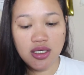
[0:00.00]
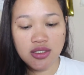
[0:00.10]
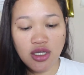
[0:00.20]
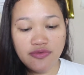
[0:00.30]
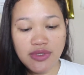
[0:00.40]

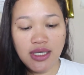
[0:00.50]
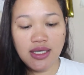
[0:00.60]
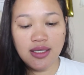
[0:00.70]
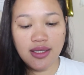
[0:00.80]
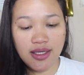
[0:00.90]

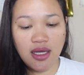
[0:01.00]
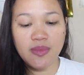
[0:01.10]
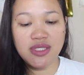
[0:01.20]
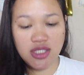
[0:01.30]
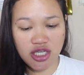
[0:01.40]
Softly like
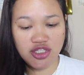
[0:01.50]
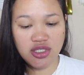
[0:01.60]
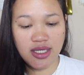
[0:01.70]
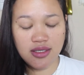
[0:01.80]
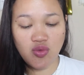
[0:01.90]
a
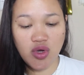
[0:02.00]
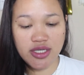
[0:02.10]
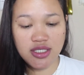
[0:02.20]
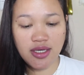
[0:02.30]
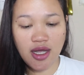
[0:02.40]
massage, then
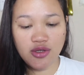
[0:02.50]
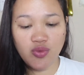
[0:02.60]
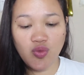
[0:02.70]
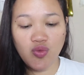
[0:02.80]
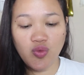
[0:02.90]
wash it
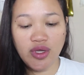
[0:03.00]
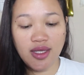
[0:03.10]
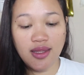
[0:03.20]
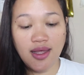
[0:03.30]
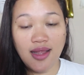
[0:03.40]
out
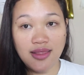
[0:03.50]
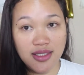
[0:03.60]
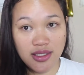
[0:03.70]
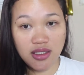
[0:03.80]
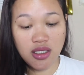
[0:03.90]
with a
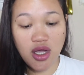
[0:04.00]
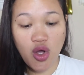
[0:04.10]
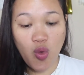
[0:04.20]
little